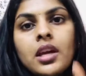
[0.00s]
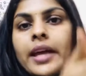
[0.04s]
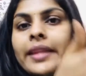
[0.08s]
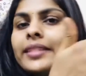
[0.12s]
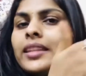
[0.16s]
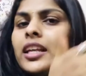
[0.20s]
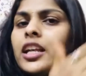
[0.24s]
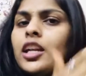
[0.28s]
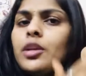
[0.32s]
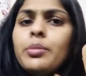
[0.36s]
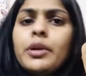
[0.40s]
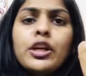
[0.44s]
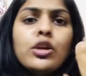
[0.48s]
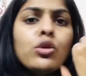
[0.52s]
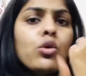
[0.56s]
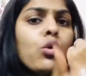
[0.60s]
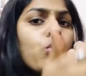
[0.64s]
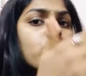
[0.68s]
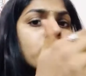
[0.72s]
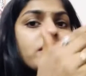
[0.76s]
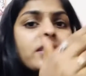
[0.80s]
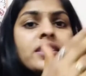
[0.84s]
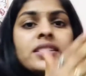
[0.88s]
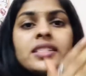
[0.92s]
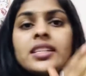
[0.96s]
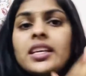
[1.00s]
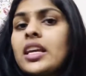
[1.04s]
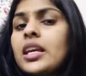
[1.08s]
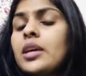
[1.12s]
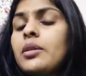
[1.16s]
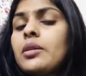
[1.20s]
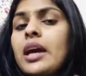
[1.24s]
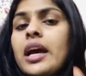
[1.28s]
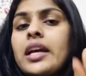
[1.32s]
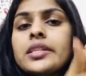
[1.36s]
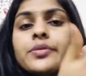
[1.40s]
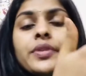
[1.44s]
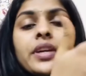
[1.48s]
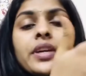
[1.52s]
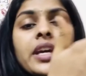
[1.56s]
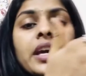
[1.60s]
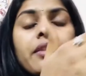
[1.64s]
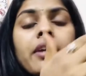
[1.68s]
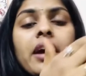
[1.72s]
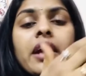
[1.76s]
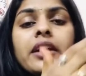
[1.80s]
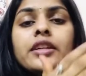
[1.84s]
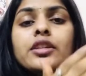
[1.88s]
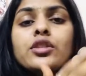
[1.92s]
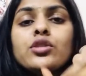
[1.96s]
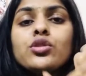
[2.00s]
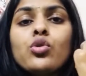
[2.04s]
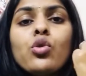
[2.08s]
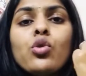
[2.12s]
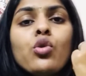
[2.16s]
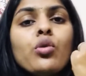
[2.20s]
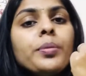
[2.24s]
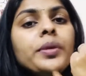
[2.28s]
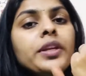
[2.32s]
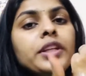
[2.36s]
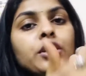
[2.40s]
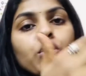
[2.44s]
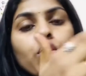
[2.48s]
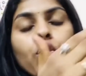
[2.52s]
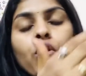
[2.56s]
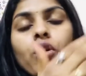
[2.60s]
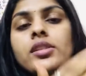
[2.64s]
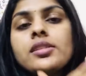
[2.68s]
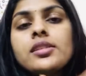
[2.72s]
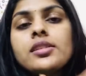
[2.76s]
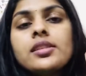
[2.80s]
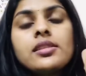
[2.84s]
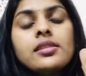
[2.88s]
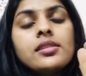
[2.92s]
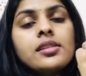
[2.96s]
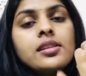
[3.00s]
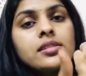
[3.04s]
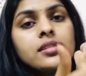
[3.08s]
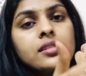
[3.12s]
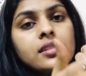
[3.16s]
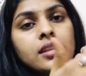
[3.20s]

There'll be no sticky, as we have added so many oils in this.